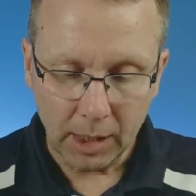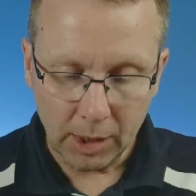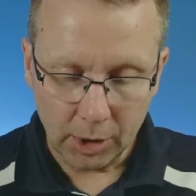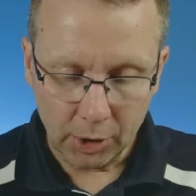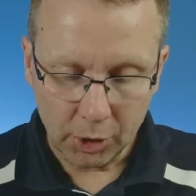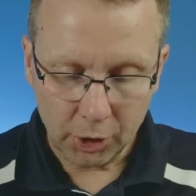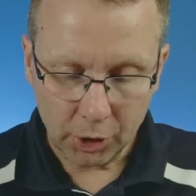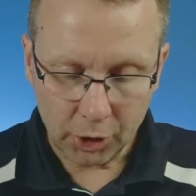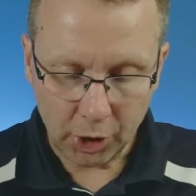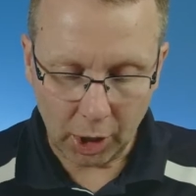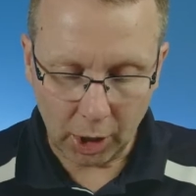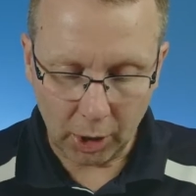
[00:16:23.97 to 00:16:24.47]

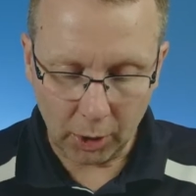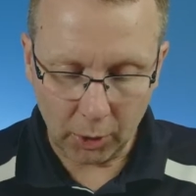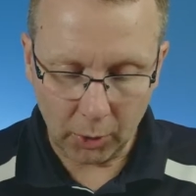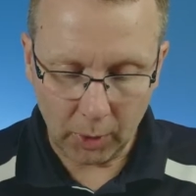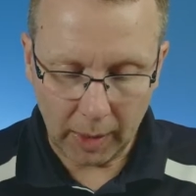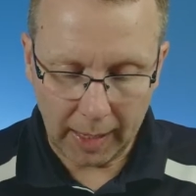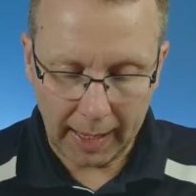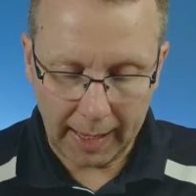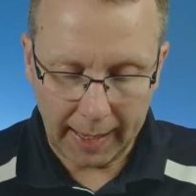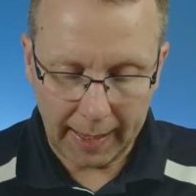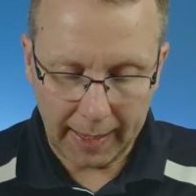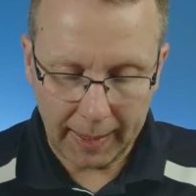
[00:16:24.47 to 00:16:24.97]
So
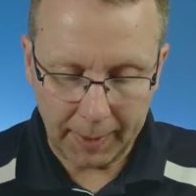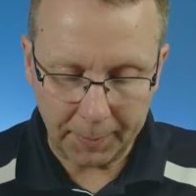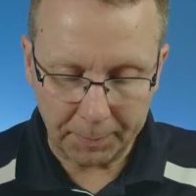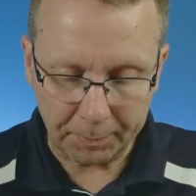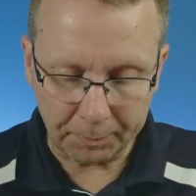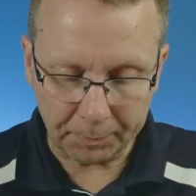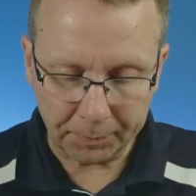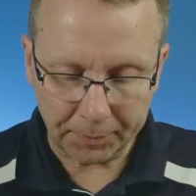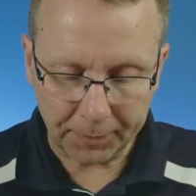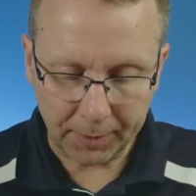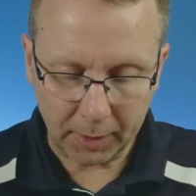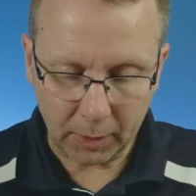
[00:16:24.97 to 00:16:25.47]

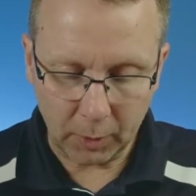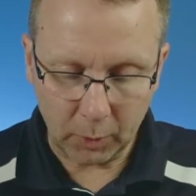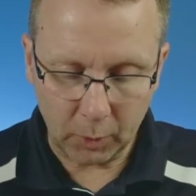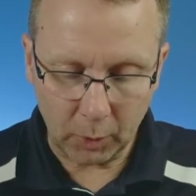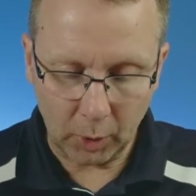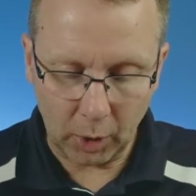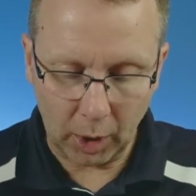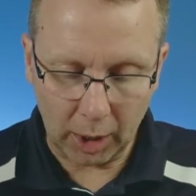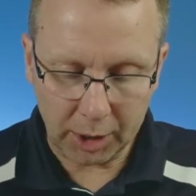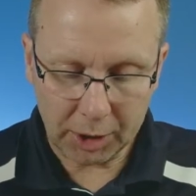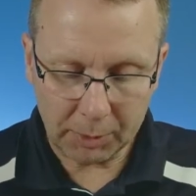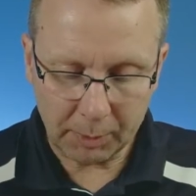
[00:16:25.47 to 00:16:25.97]

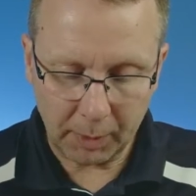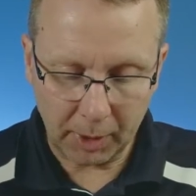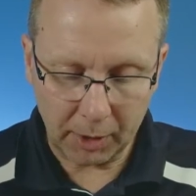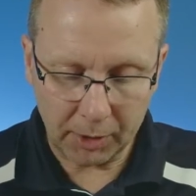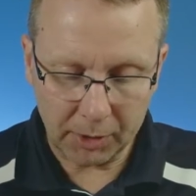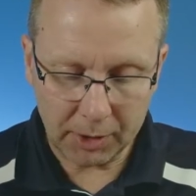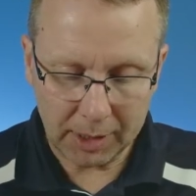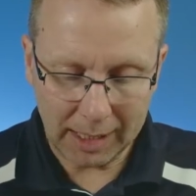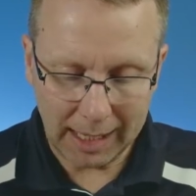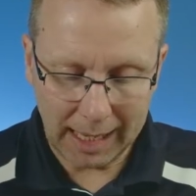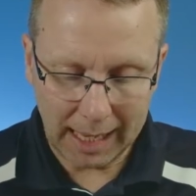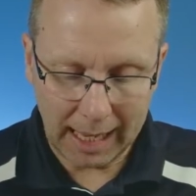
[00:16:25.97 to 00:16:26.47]
I
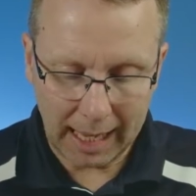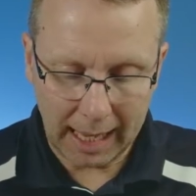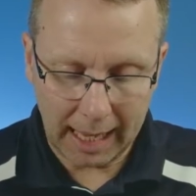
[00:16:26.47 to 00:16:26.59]
suppose